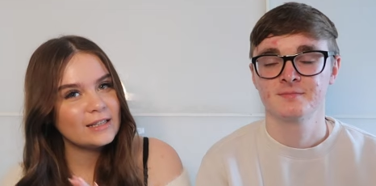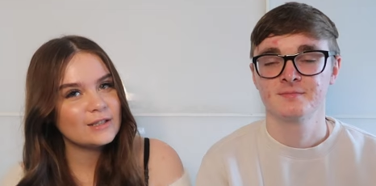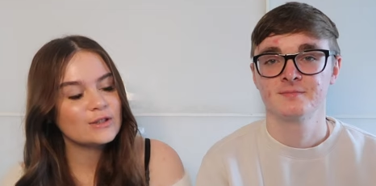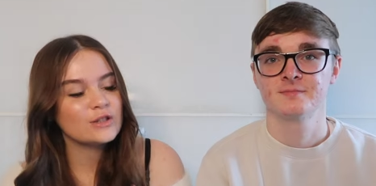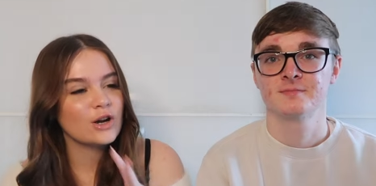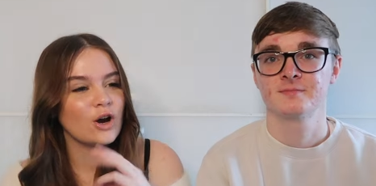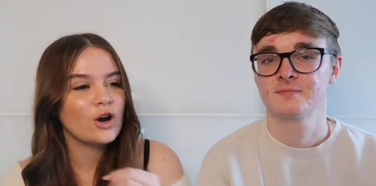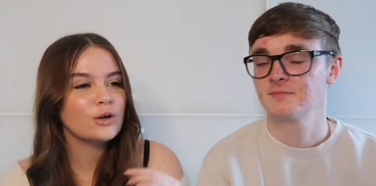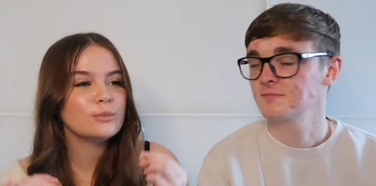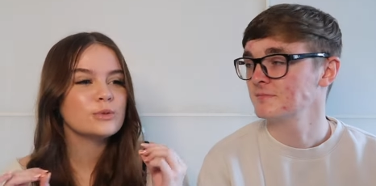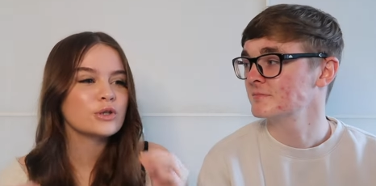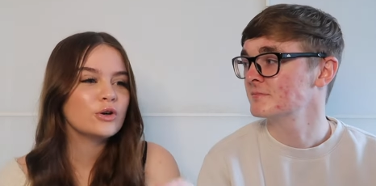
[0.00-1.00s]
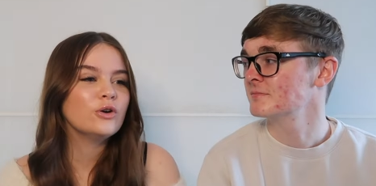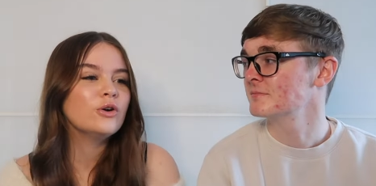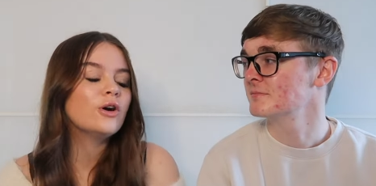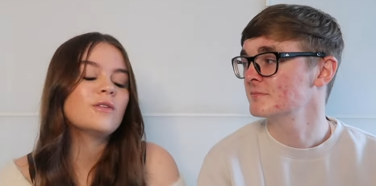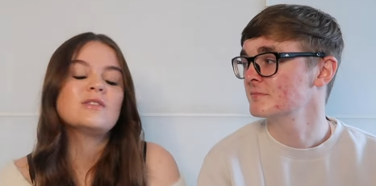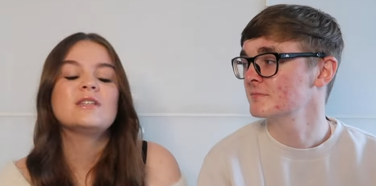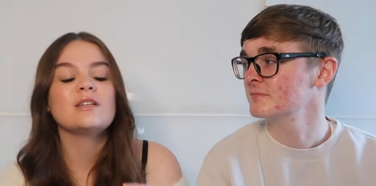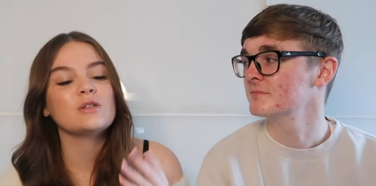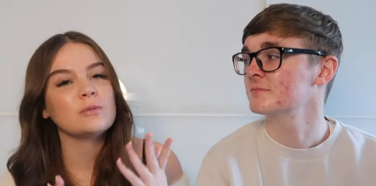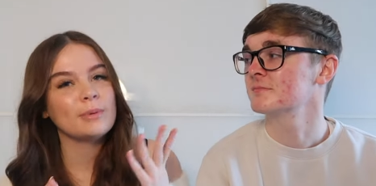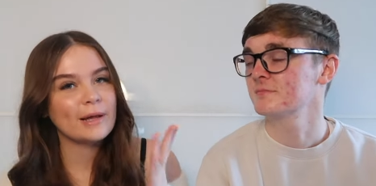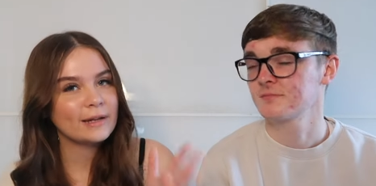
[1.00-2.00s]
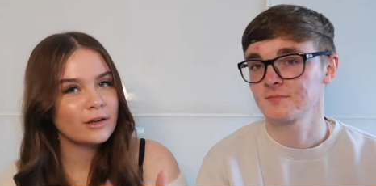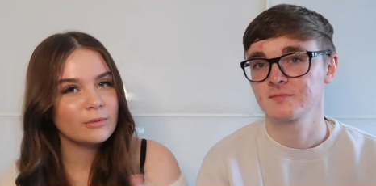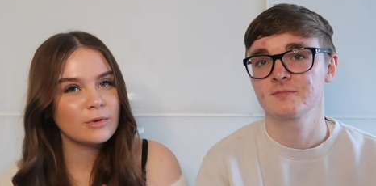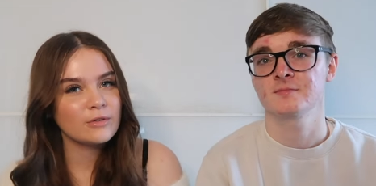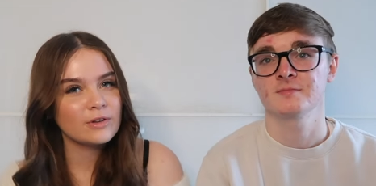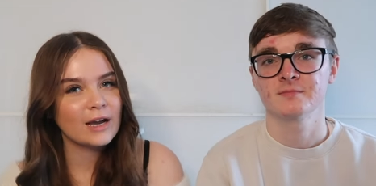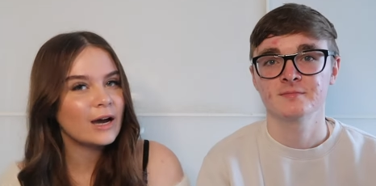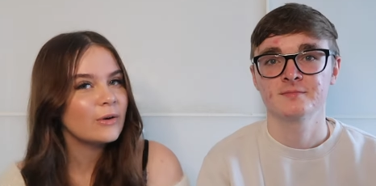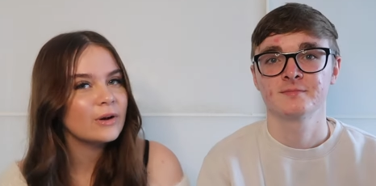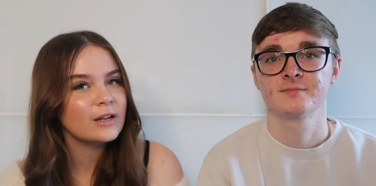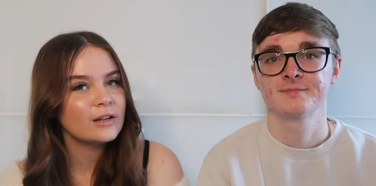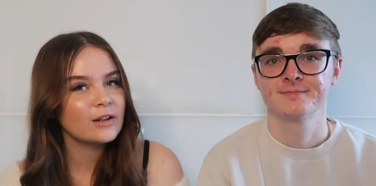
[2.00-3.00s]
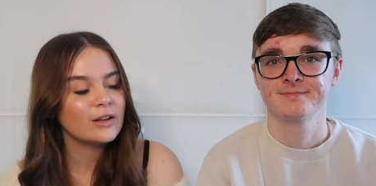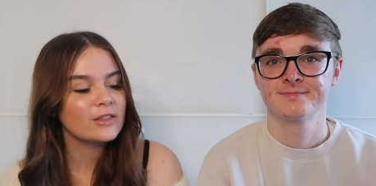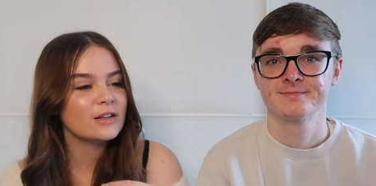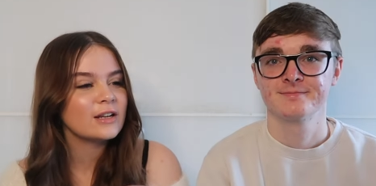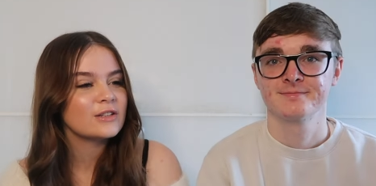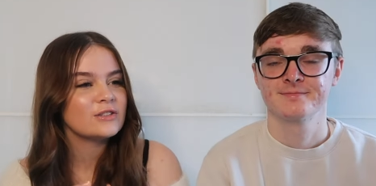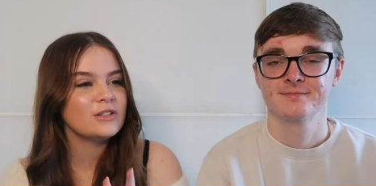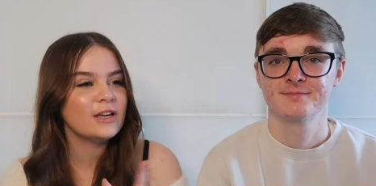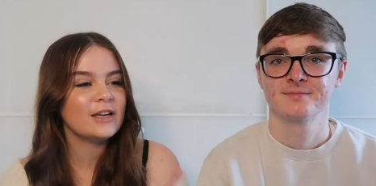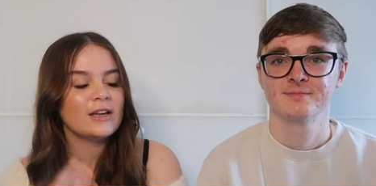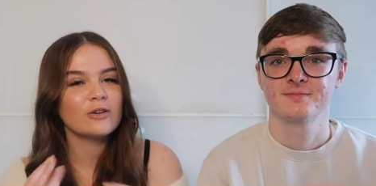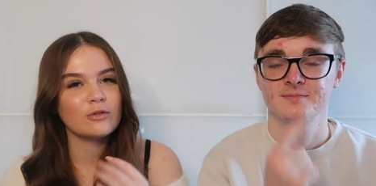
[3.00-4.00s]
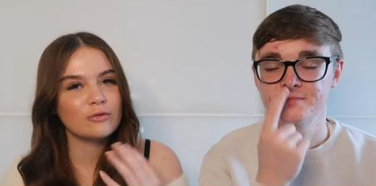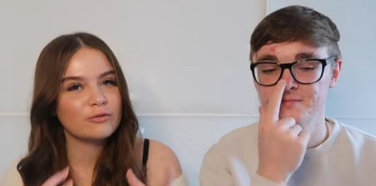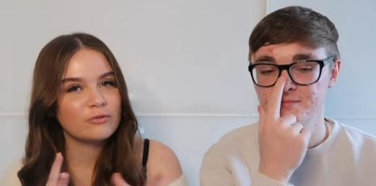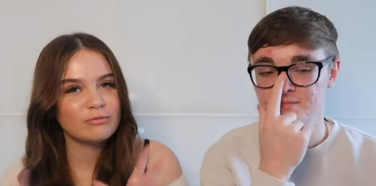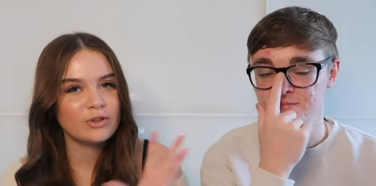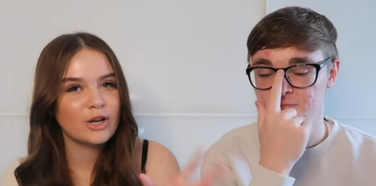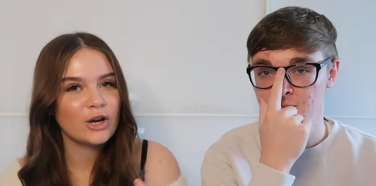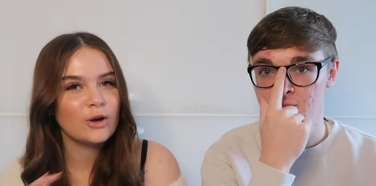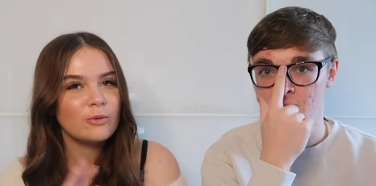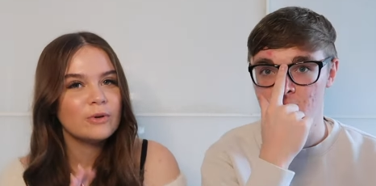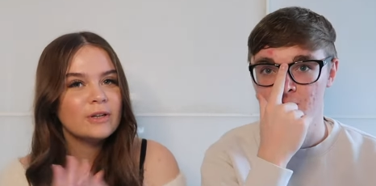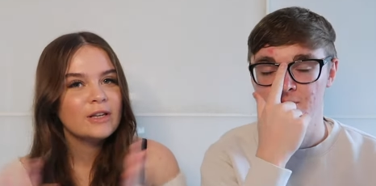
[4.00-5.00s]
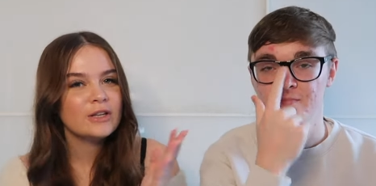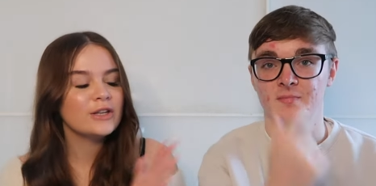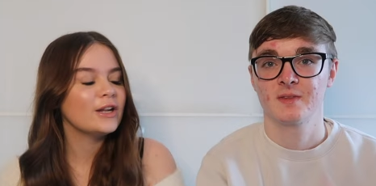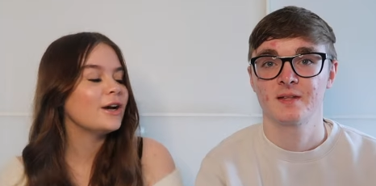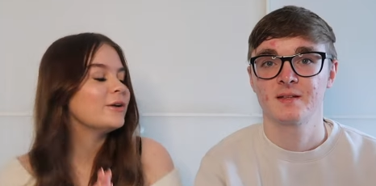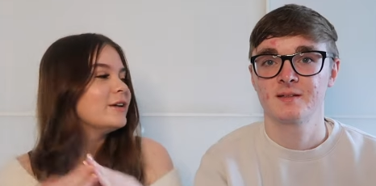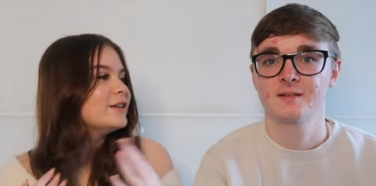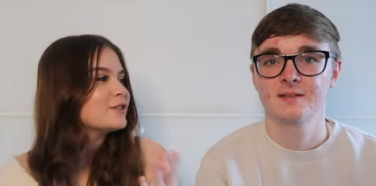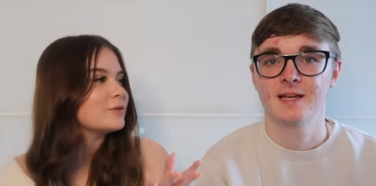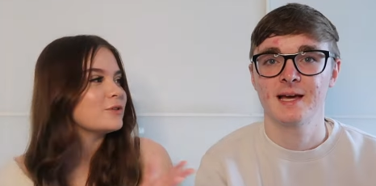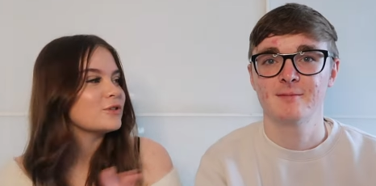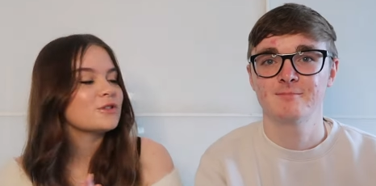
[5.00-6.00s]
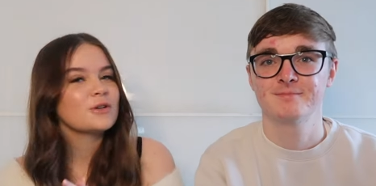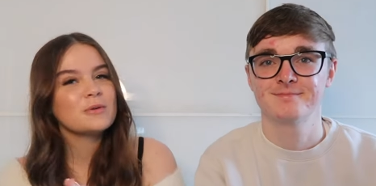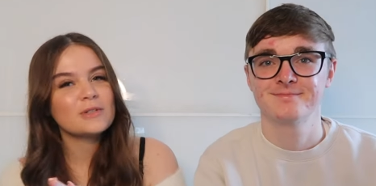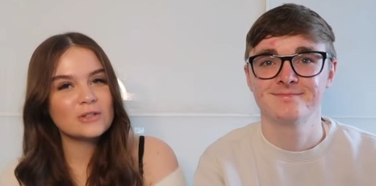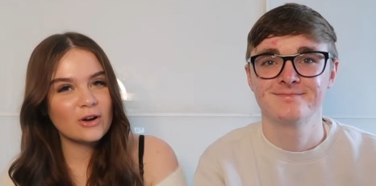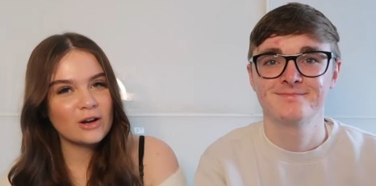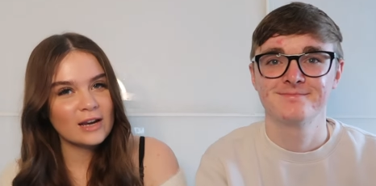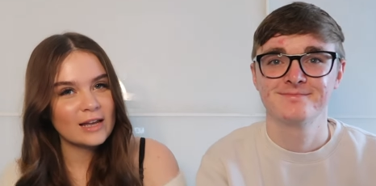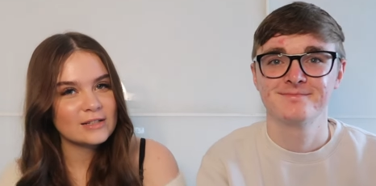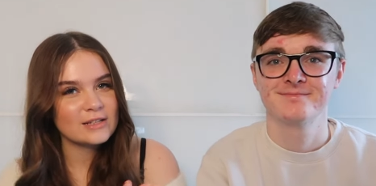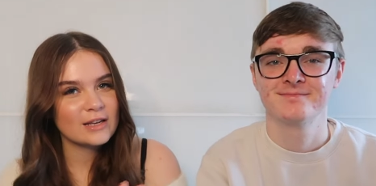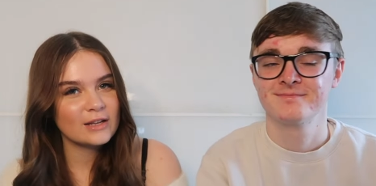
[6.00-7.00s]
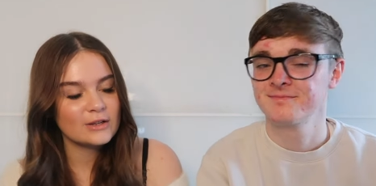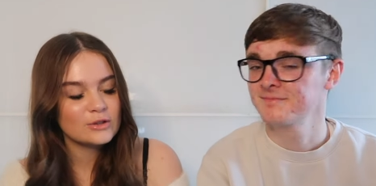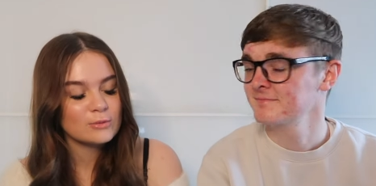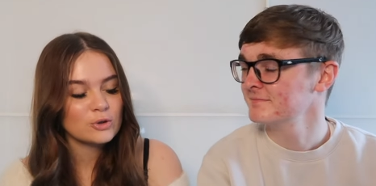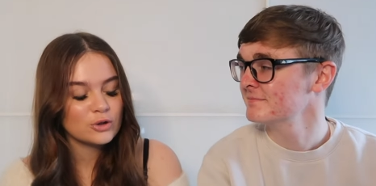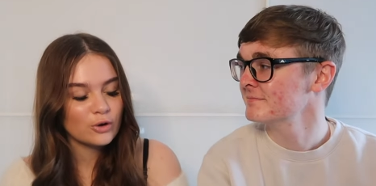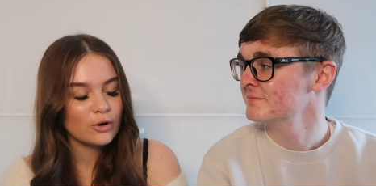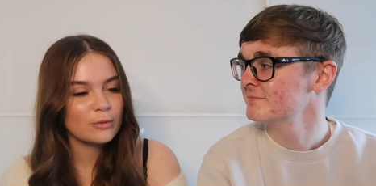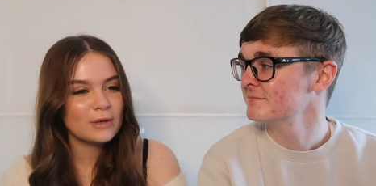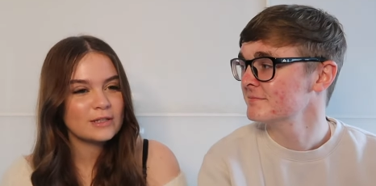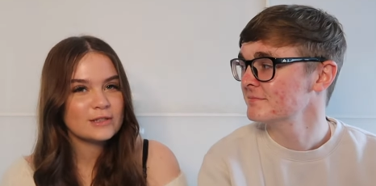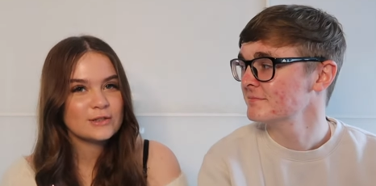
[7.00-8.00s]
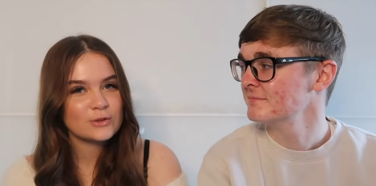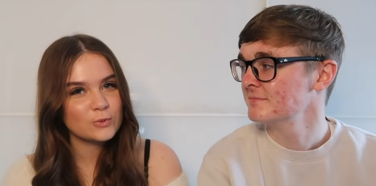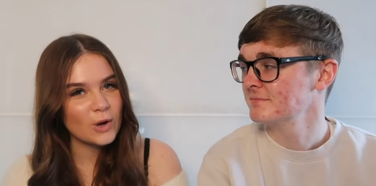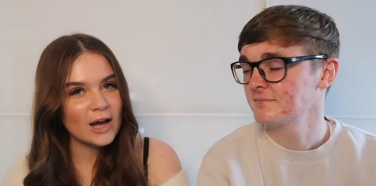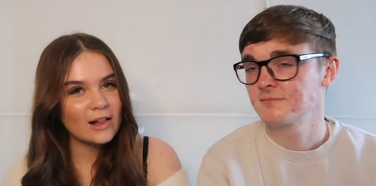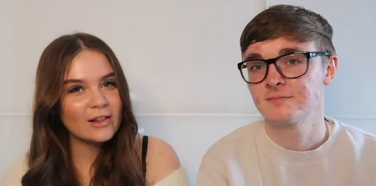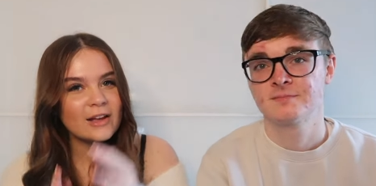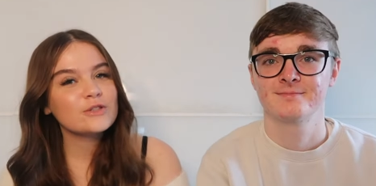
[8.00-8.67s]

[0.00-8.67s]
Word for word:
Speaker 1: Easter home decor, obviously because we're planning on moving out in like the next year or few, you know, so yeah. We just thought we'd start collecting some decor pieces as well.